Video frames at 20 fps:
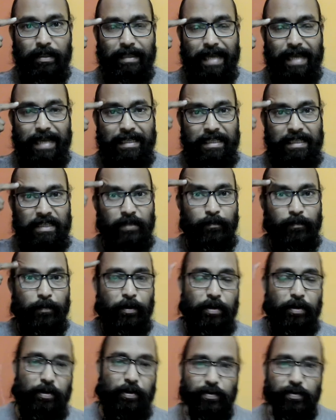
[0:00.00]
that is
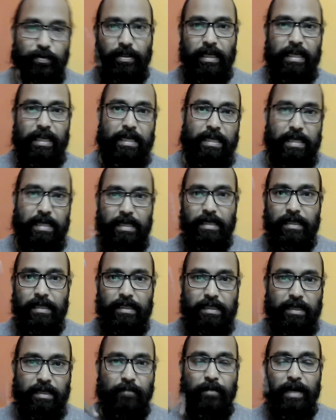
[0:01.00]
producing
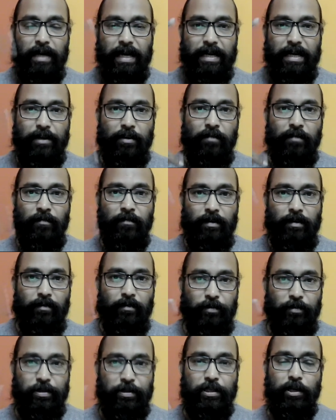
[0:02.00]
some kind of
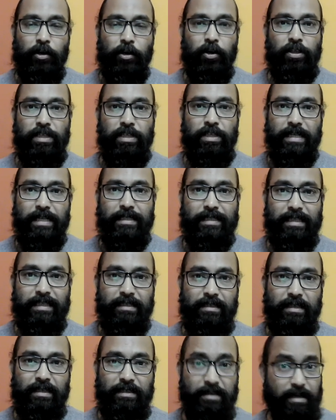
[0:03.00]
physiological
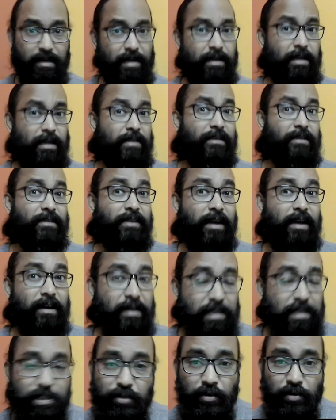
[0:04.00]
sensation and I start
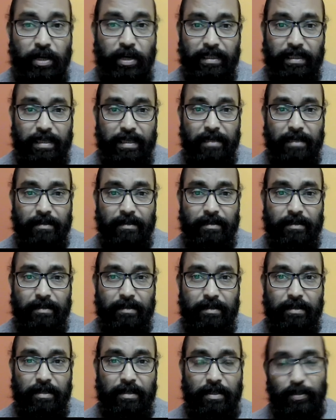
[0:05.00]
enjoying that.
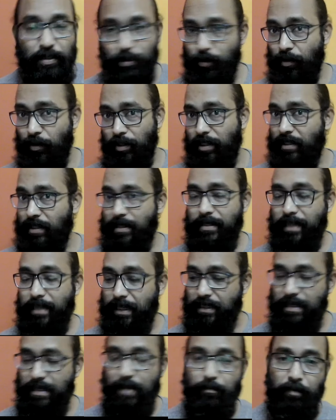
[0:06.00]
So this is an
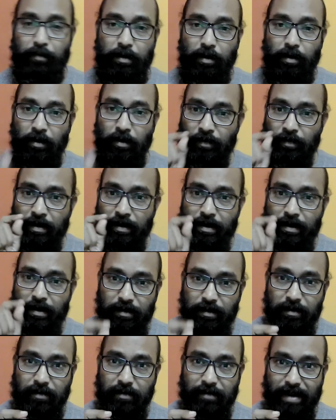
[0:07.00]
example of
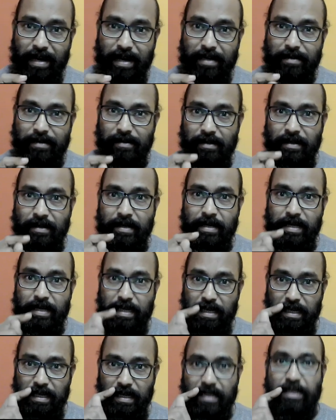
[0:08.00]
the reality,
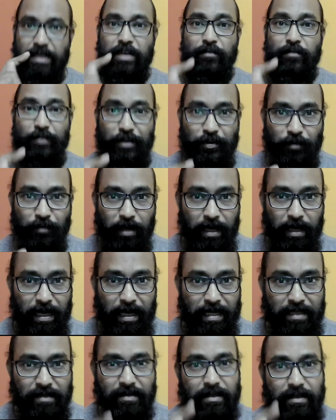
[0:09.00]

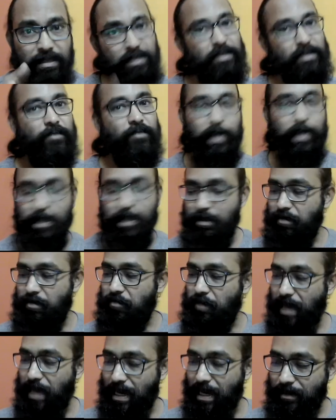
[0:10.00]
individualized, customized
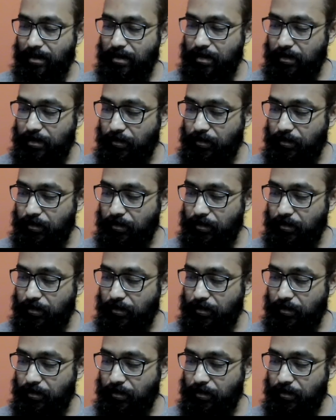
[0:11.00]
reality.